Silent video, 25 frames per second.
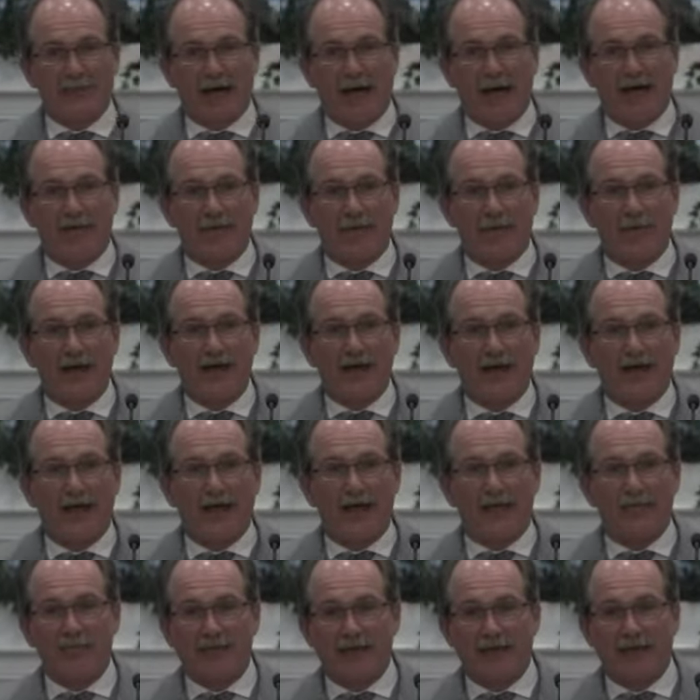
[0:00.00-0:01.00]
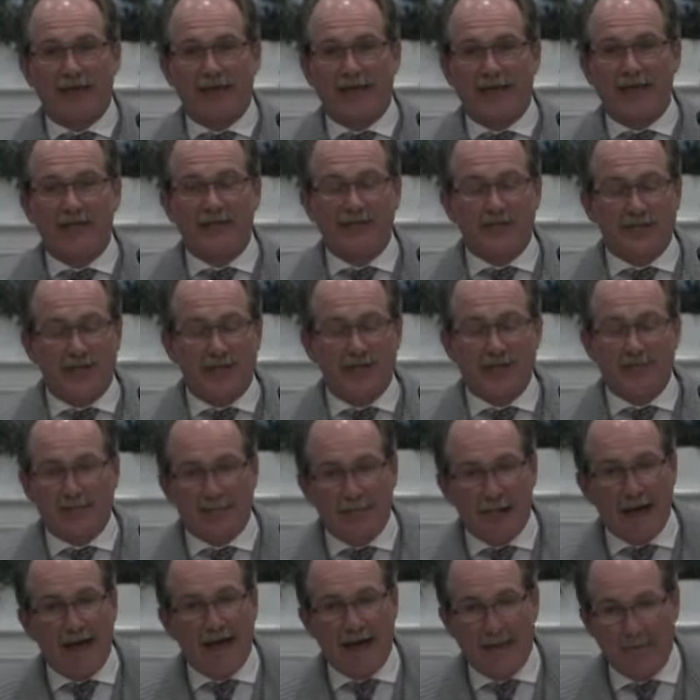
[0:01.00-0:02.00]
by the way, gave me a King James
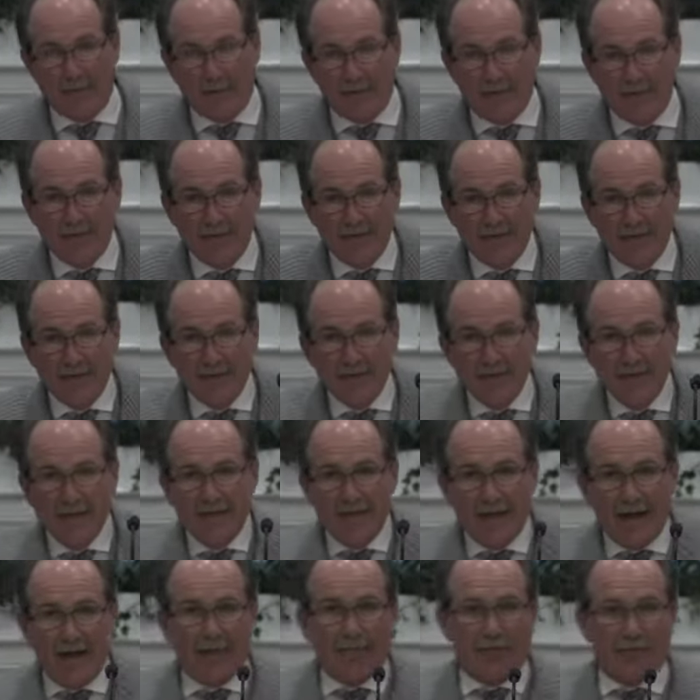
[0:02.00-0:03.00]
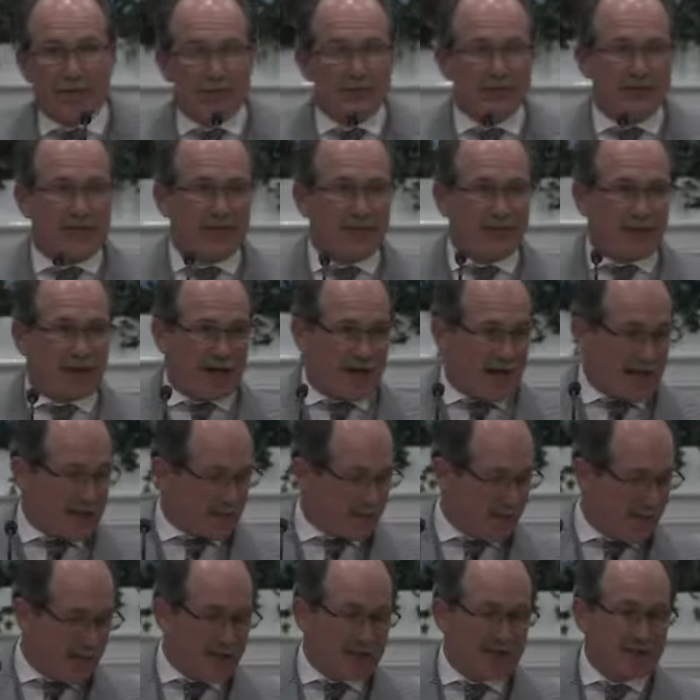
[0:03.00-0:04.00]
Bible, and I appreciate my
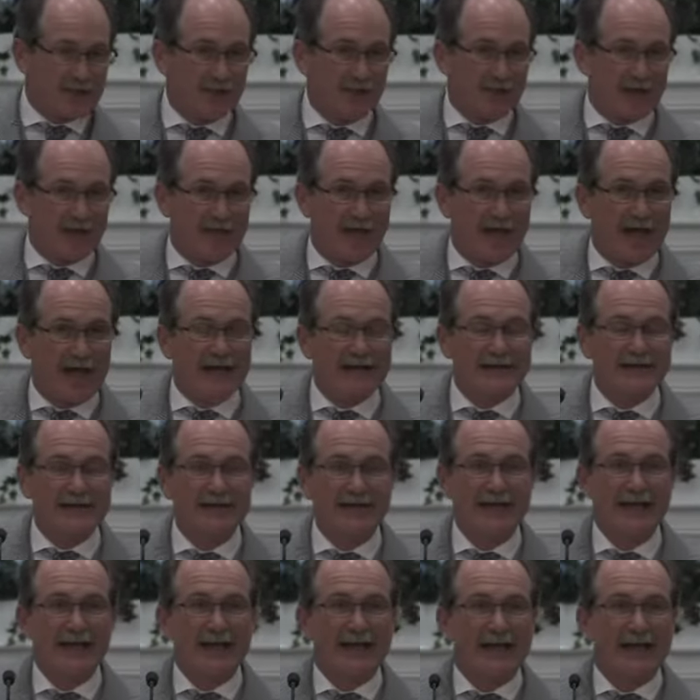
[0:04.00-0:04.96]
classmates doing that.